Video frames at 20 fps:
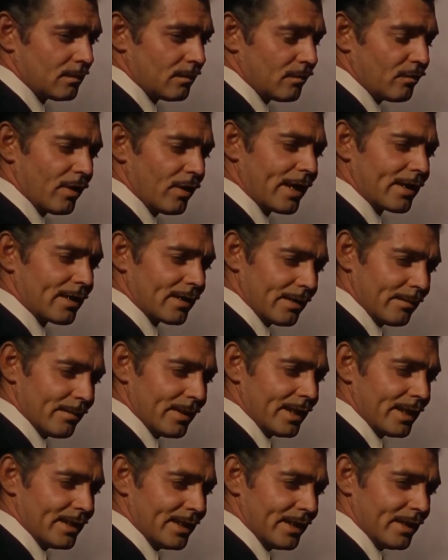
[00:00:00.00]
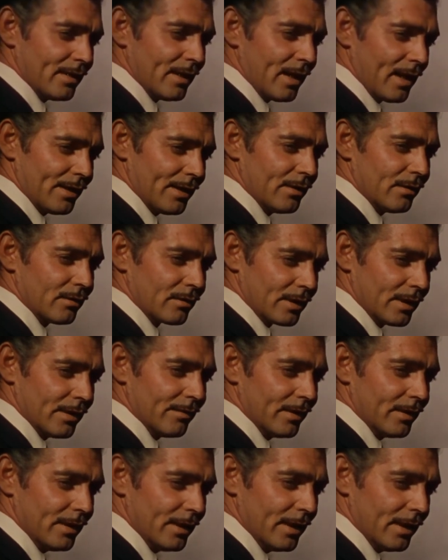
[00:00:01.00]
frankly, my dear, I don't
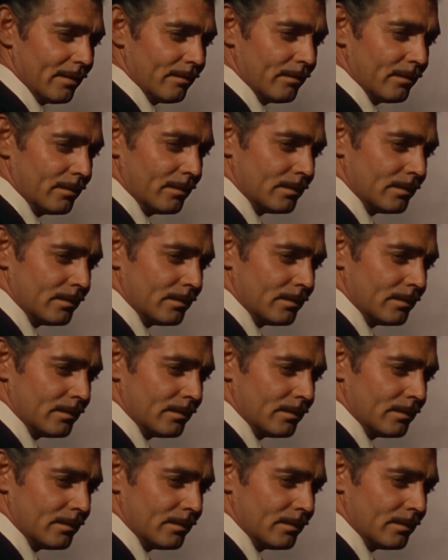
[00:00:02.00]
give a damn.